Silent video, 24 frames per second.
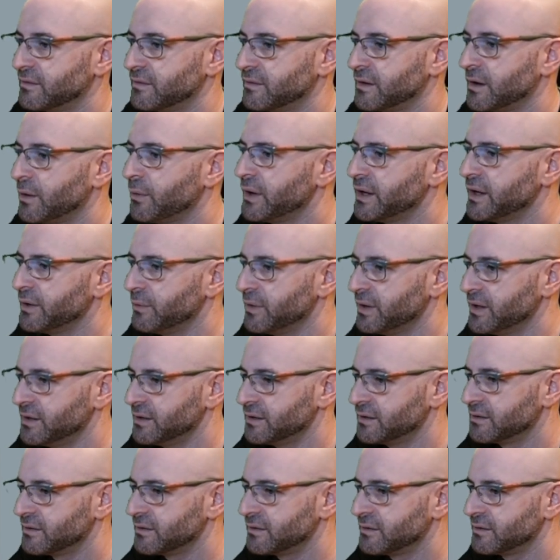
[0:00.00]
Wait,
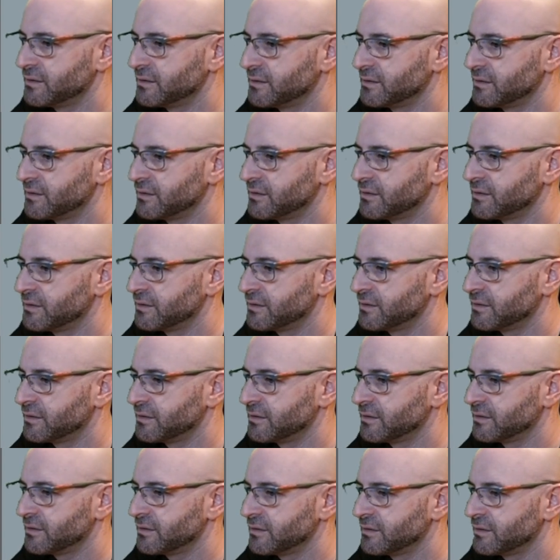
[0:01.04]
what?
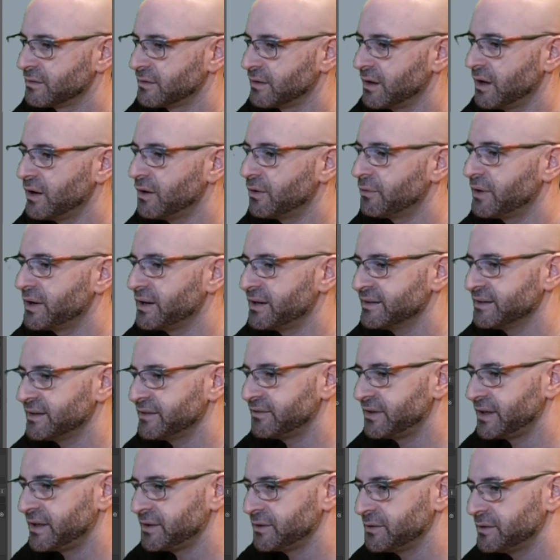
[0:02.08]
Oh, right. It's not
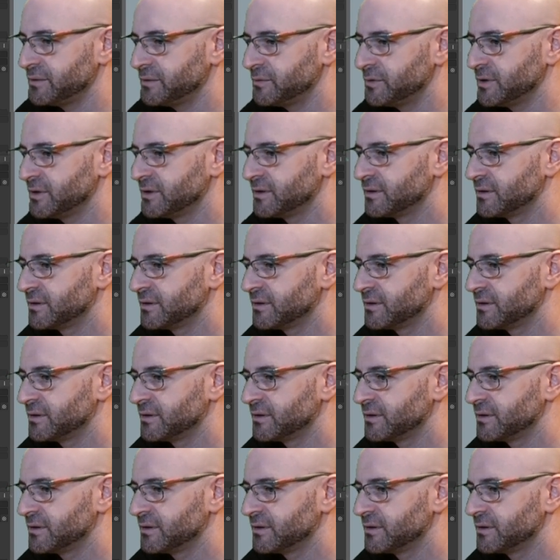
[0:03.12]
value anymore.